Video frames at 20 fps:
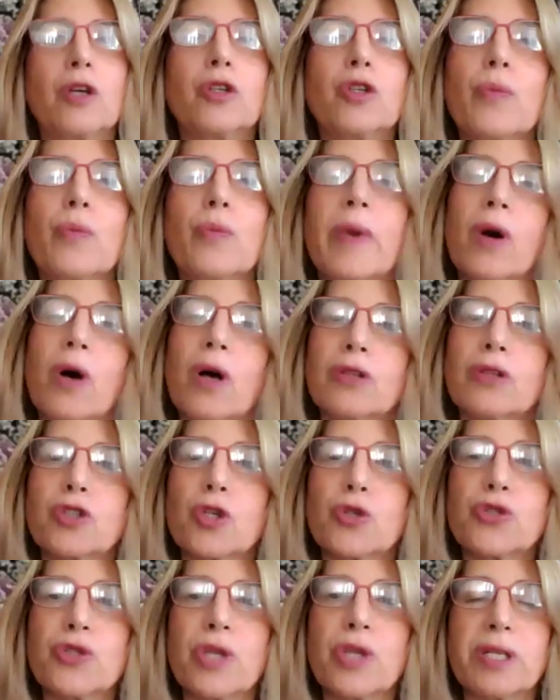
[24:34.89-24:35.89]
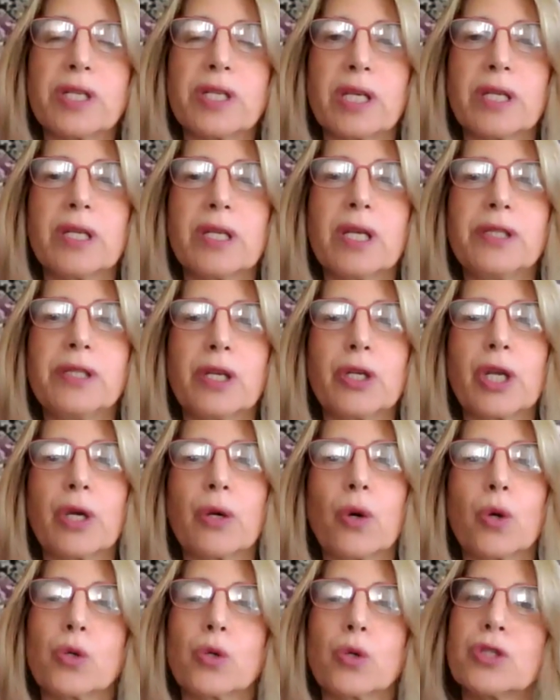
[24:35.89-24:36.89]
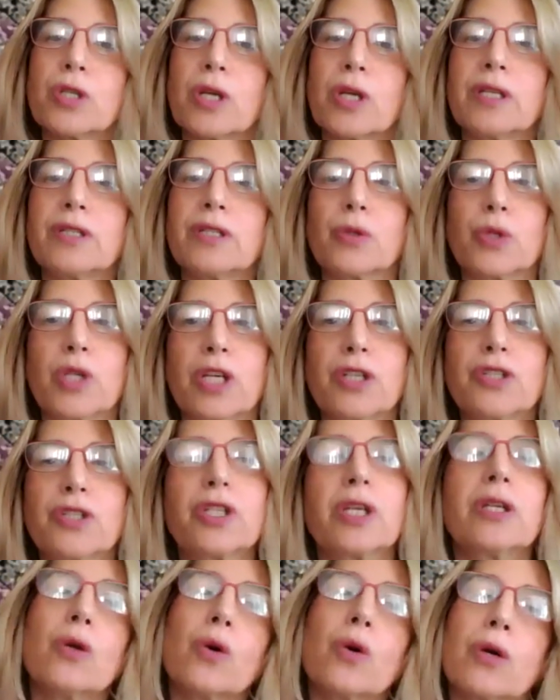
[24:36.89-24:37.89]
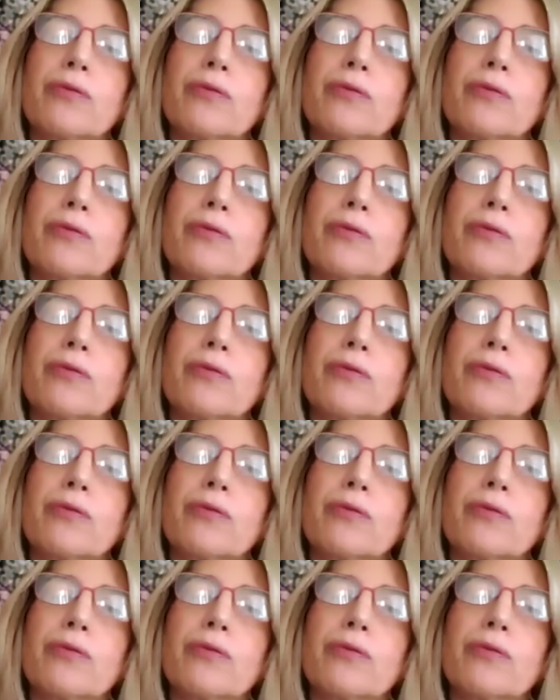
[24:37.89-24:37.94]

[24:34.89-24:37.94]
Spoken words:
You may also send in a donation